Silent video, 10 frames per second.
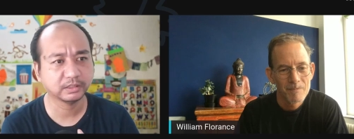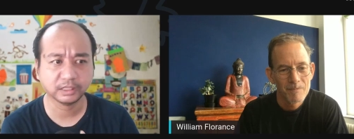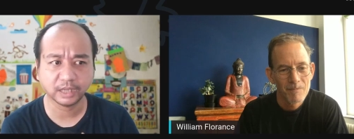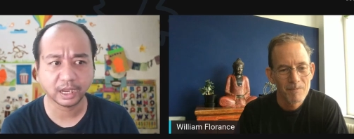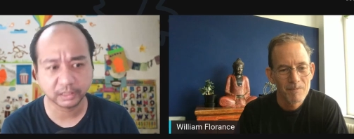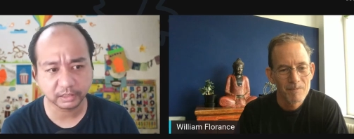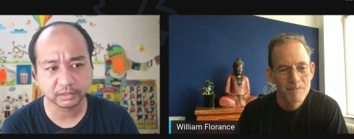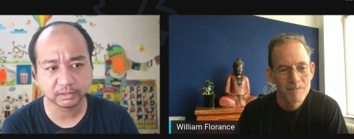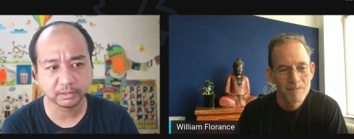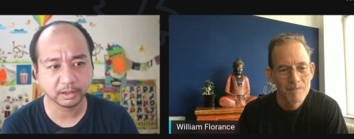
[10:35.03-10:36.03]
Speaker 1: 300
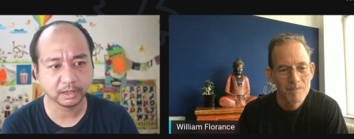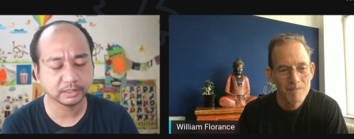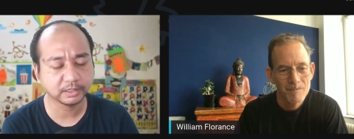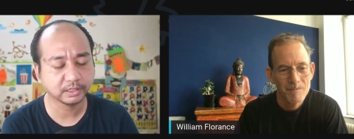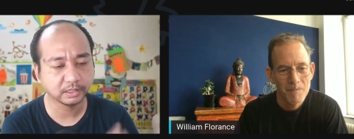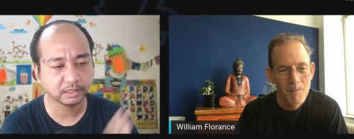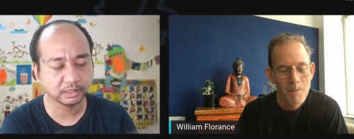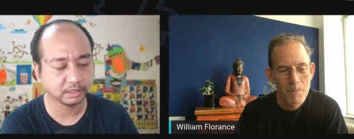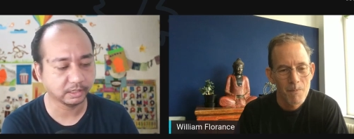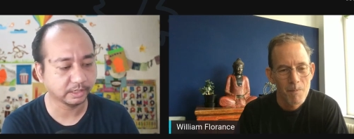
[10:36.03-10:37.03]

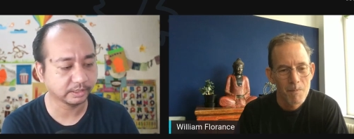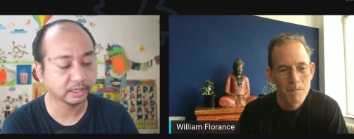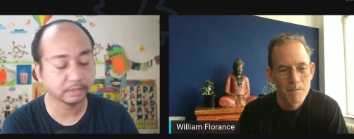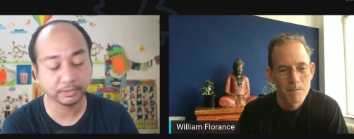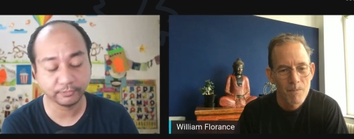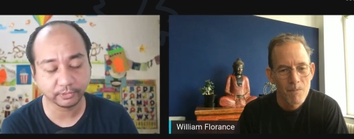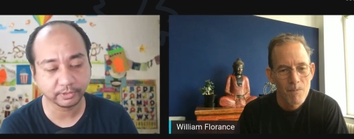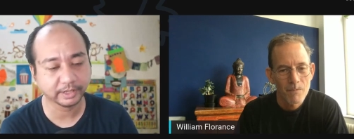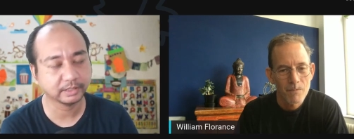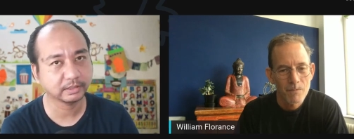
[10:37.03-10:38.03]
the year before
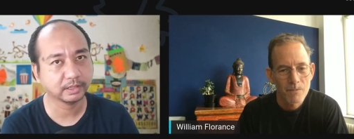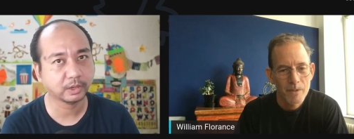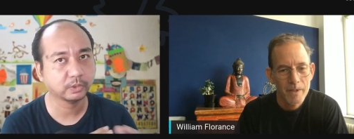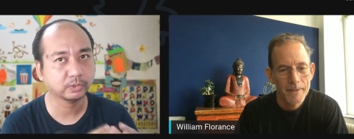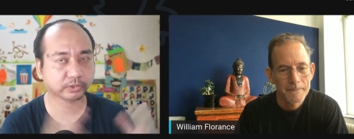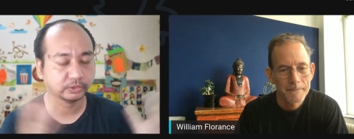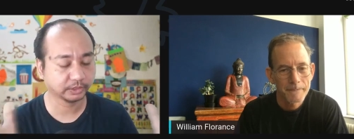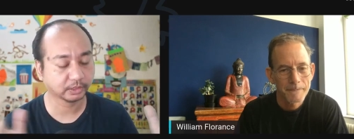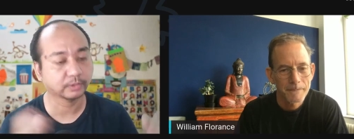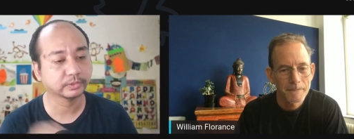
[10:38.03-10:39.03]
and now
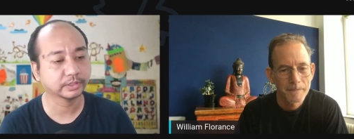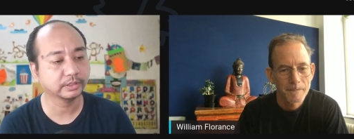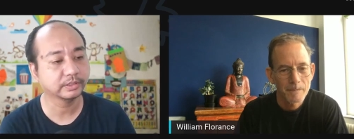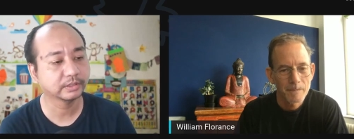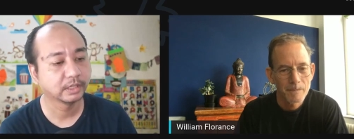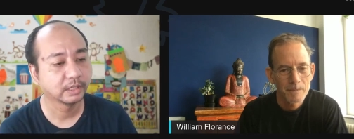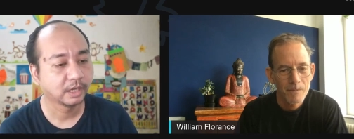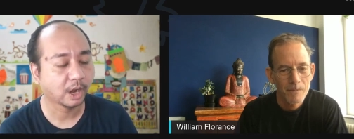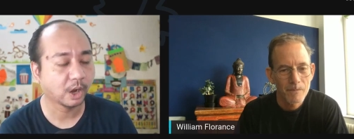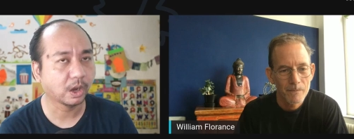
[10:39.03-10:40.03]
3,000.
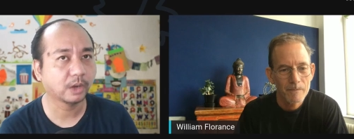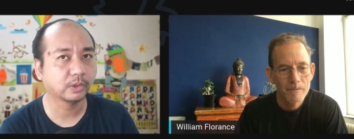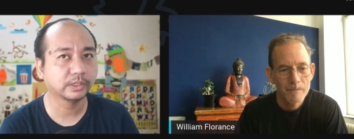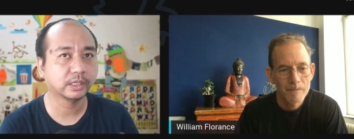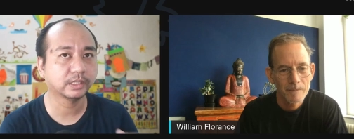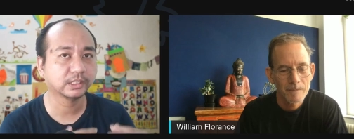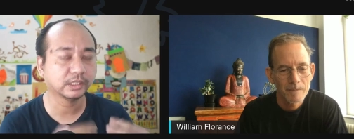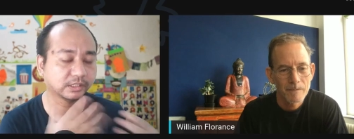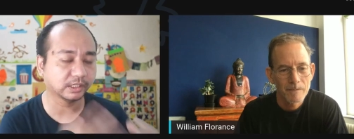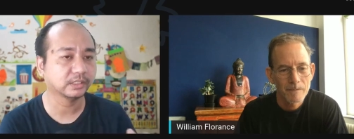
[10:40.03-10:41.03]
How the
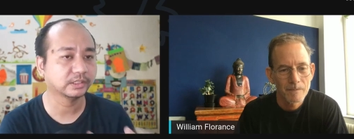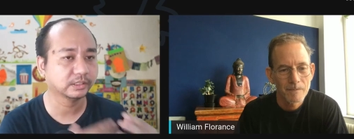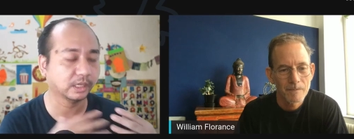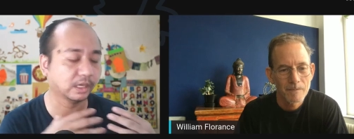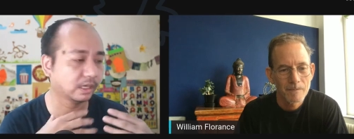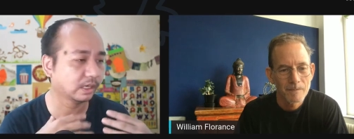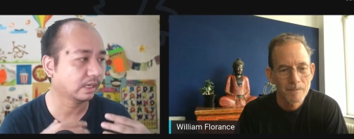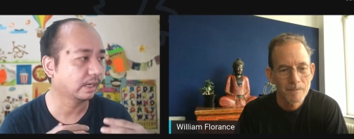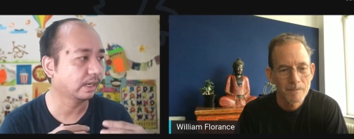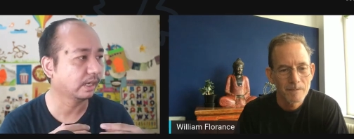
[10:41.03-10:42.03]
teachings
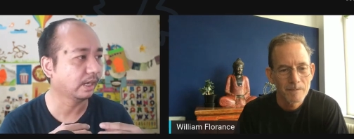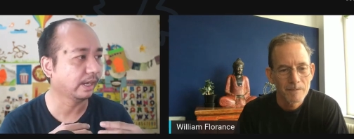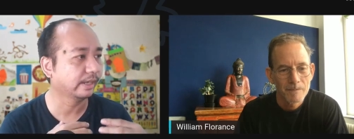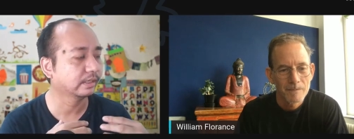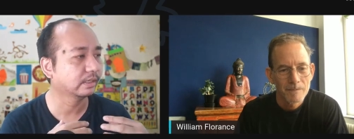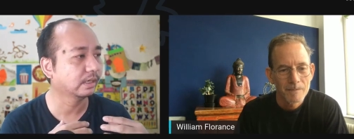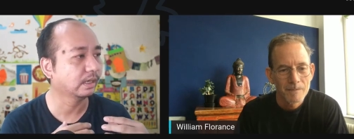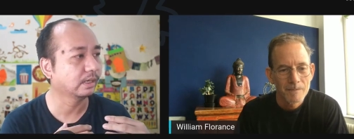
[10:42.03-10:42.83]
and